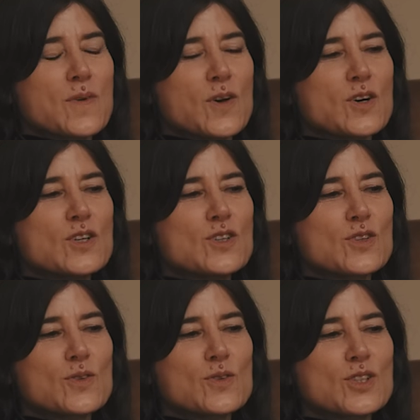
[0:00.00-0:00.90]

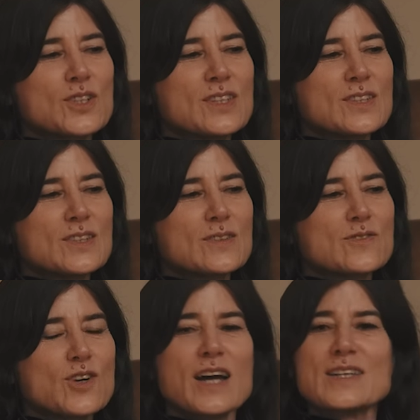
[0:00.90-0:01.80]
contortions
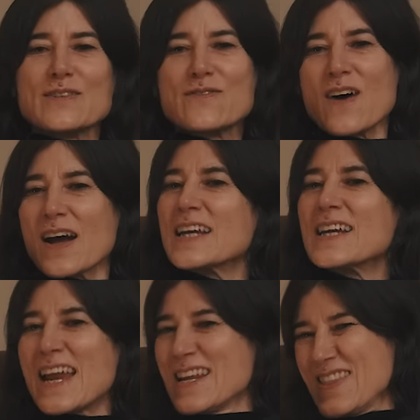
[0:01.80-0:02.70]
of trying to
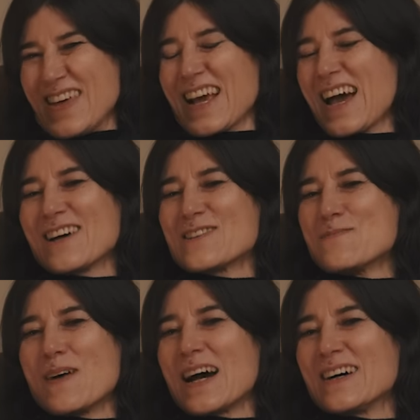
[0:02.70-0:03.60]
find anything out
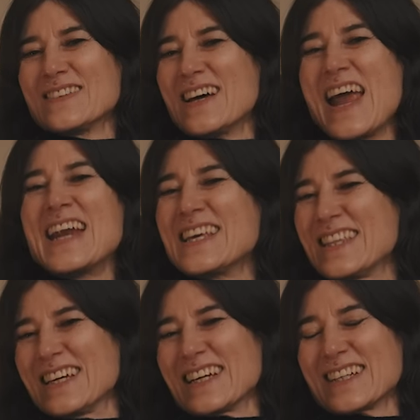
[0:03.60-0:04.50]
about
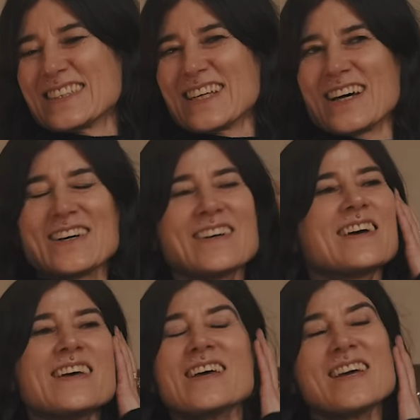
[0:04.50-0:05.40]
anything. So
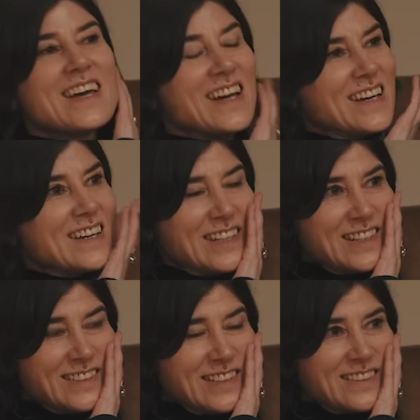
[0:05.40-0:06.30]
it
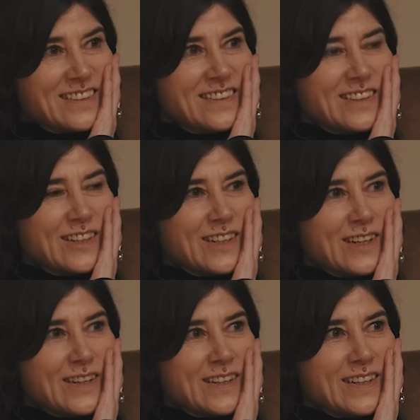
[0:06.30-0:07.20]
isn't.
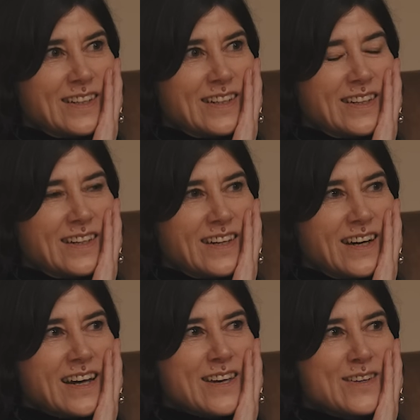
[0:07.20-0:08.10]

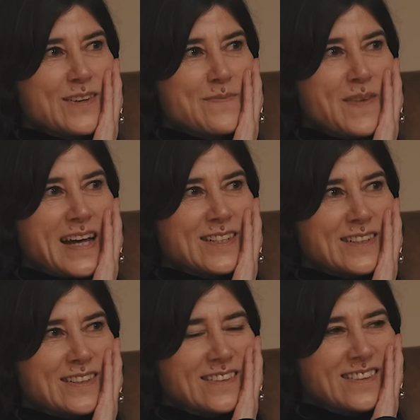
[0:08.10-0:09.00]
I could
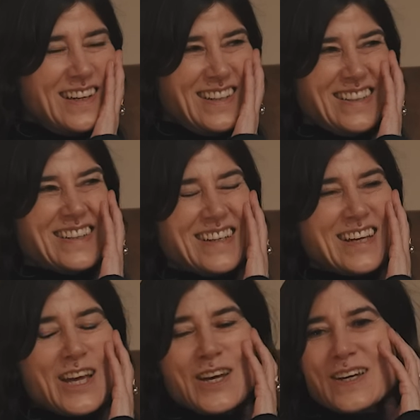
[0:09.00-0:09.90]
imagine
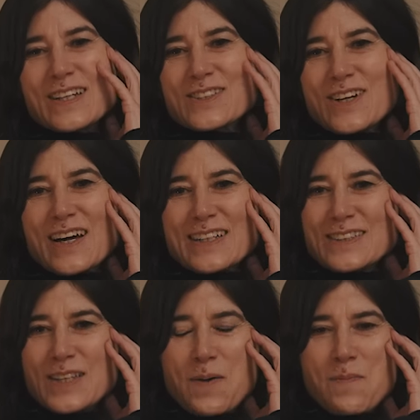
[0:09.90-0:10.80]
trying
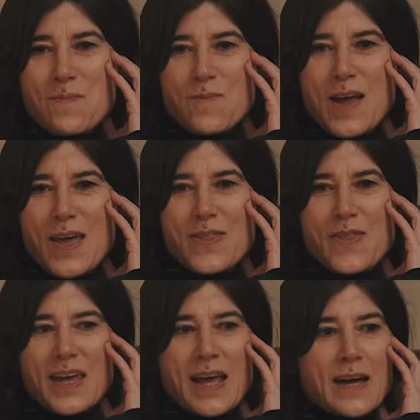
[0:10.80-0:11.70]
some weird
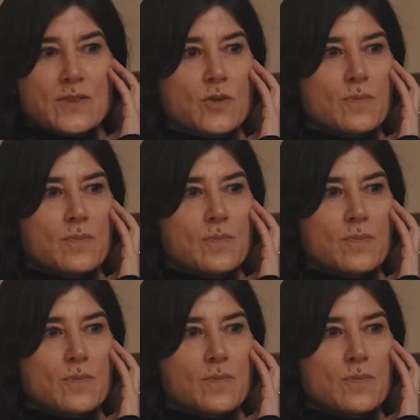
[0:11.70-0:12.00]
thing out, or